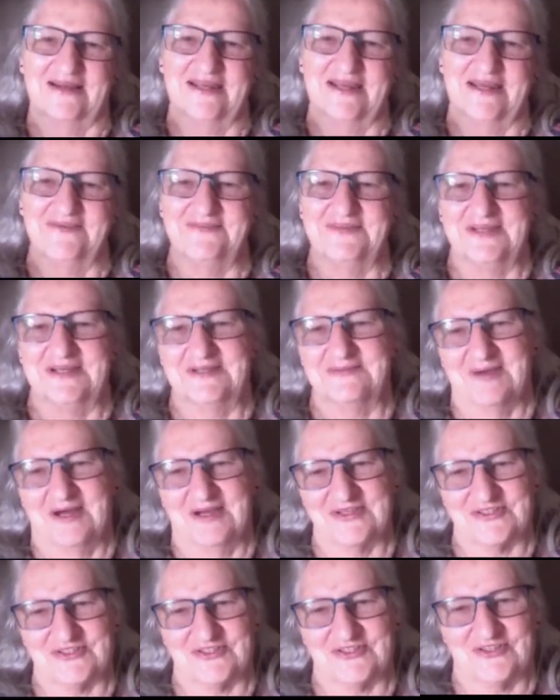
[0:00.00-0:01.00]
evening in
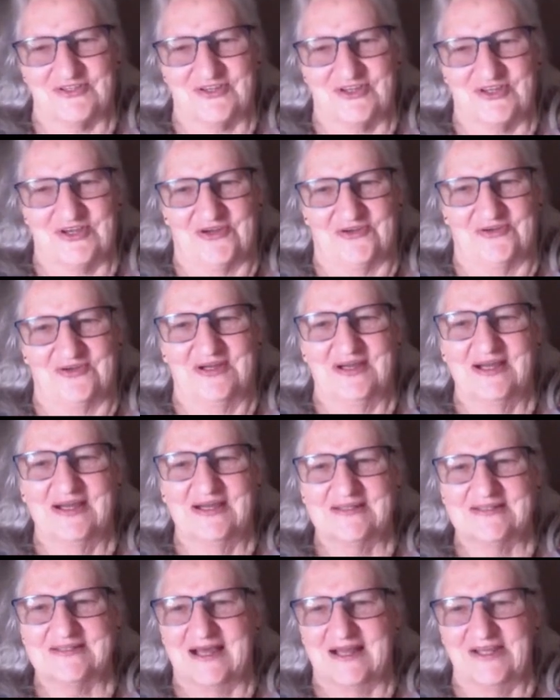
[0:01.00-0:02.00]
my studio,
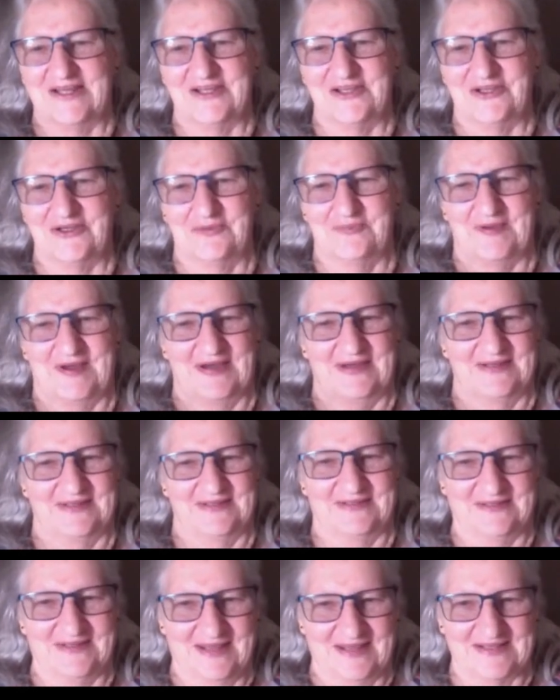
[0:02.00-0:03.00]
telling you about it
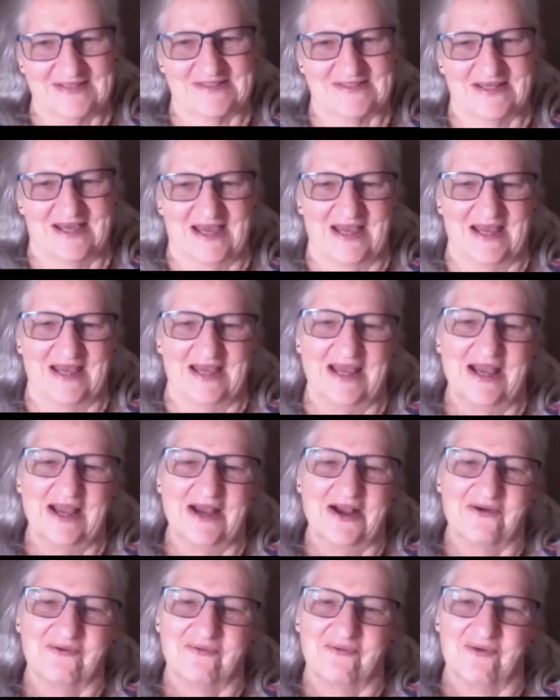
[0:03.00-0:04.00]
the next day,
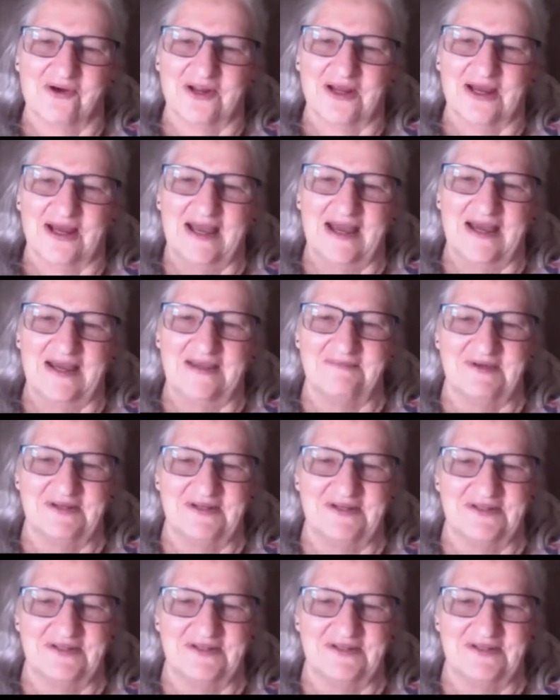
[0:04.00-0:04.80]
what I had been